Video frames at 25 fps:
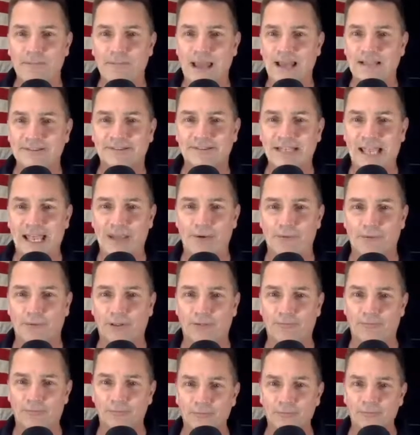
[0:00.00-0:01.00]
Man's Take will
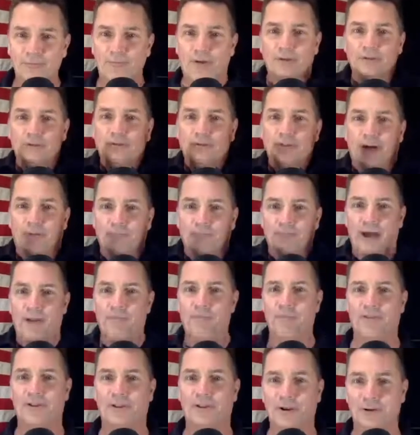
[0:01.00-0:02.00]
have jumped up
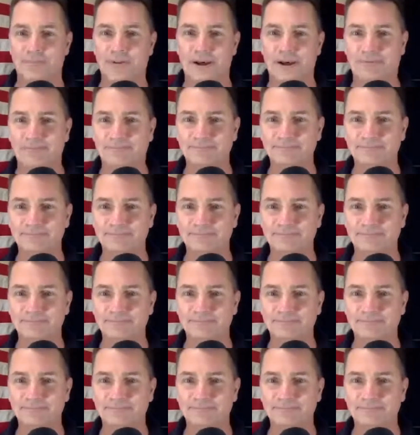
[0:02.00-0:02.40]
a little bit.